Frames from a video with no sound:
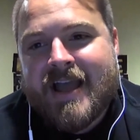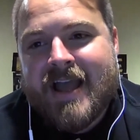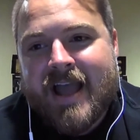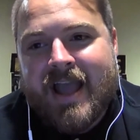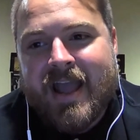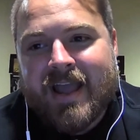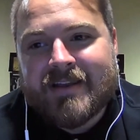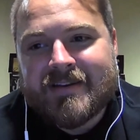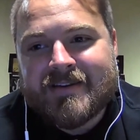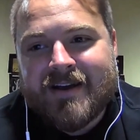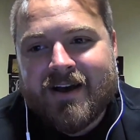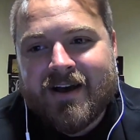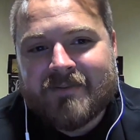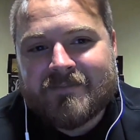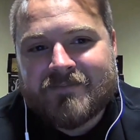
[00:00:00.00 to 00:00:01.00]
and
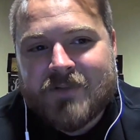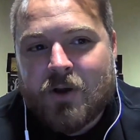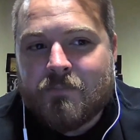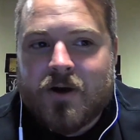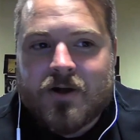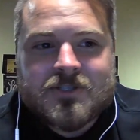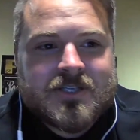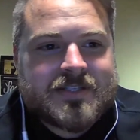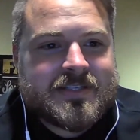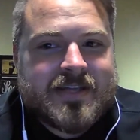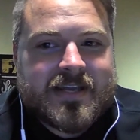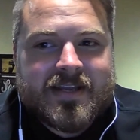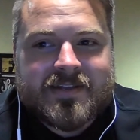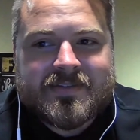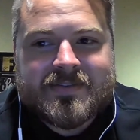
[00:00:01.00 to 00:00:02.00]
um, you know punch its
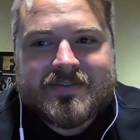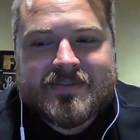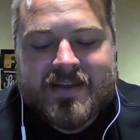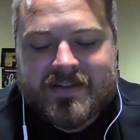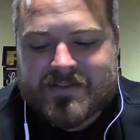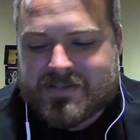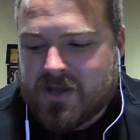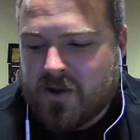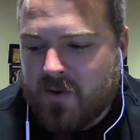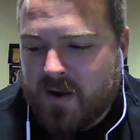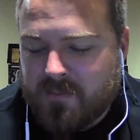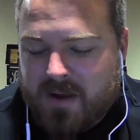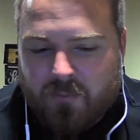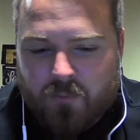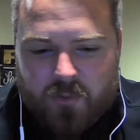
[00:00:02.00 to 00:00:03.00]
tickets. And so
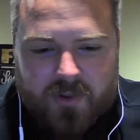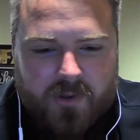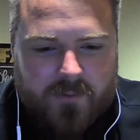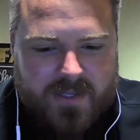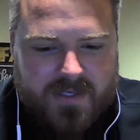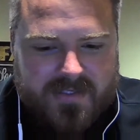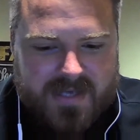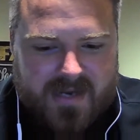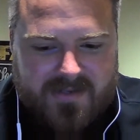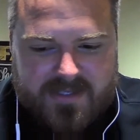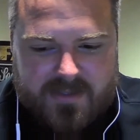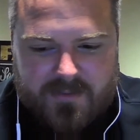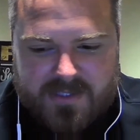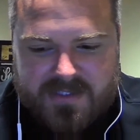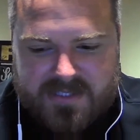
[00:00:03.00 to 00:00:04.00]
I'm I'm really really excited to see
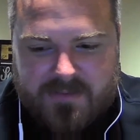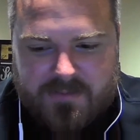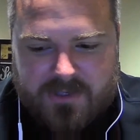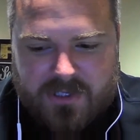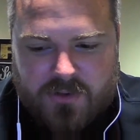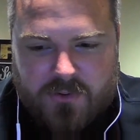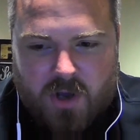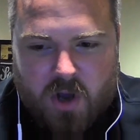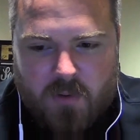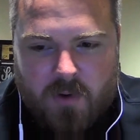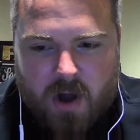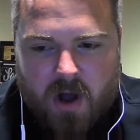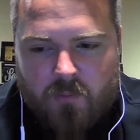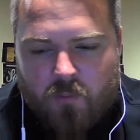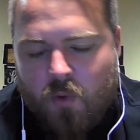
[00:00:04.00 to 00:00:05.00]
what this team can do in
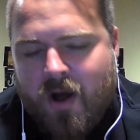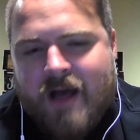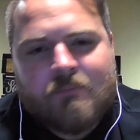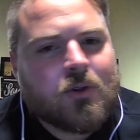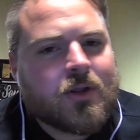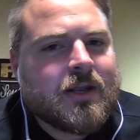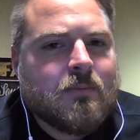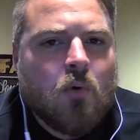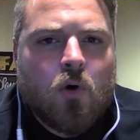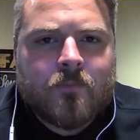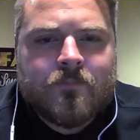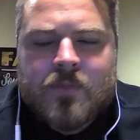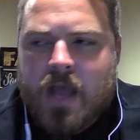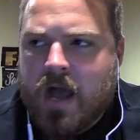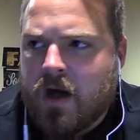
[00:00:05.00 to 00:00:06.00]
Omaha. We'll have plenty
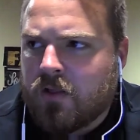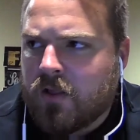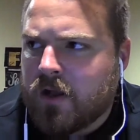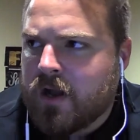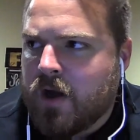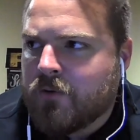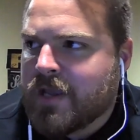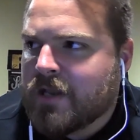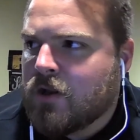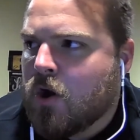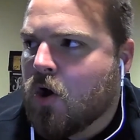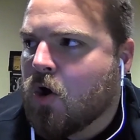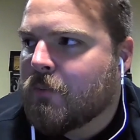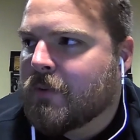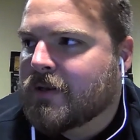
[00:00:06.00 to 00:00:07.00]
more. I'll uh, I'll get
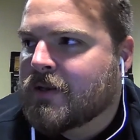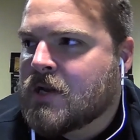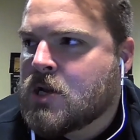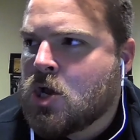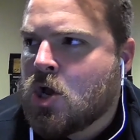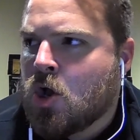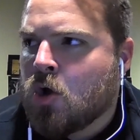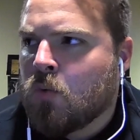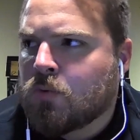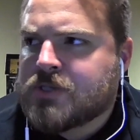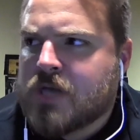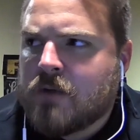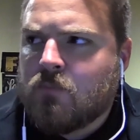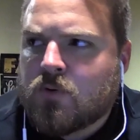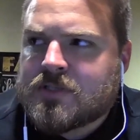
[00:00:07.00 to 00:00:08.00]
home and we'll
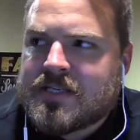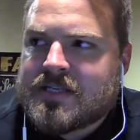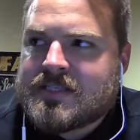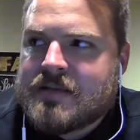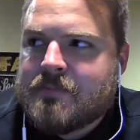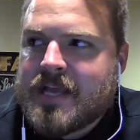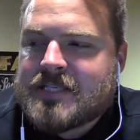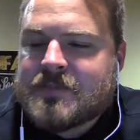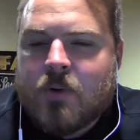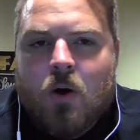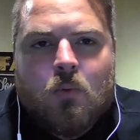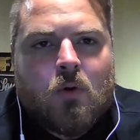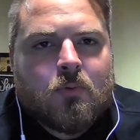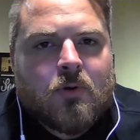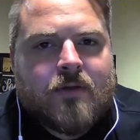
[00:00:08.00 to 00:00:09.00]
talk more Tennessee baseball.
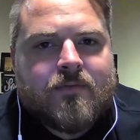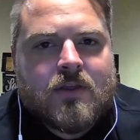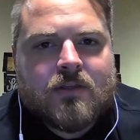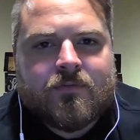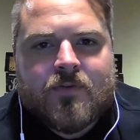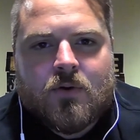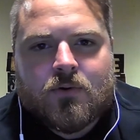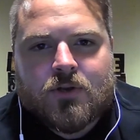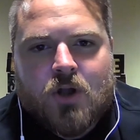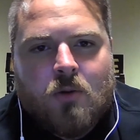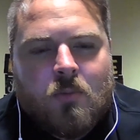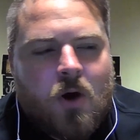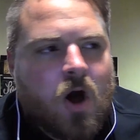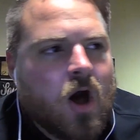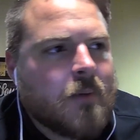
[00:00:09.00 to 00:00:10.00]
We'll preview the field in
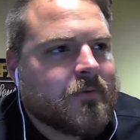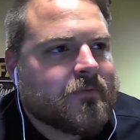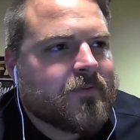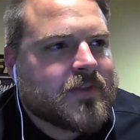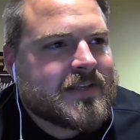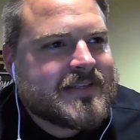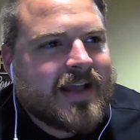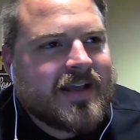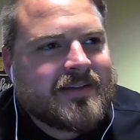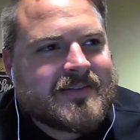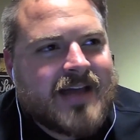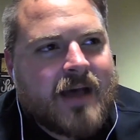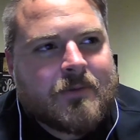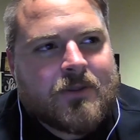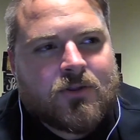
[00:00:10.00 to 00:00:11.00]
Omaha, but for the second
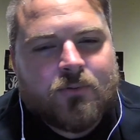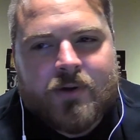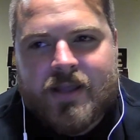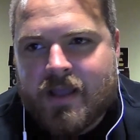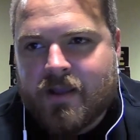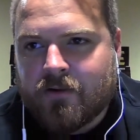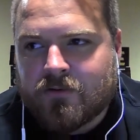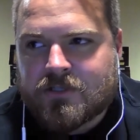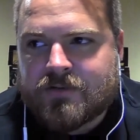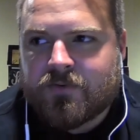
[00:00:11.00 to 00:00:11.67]
time in three years,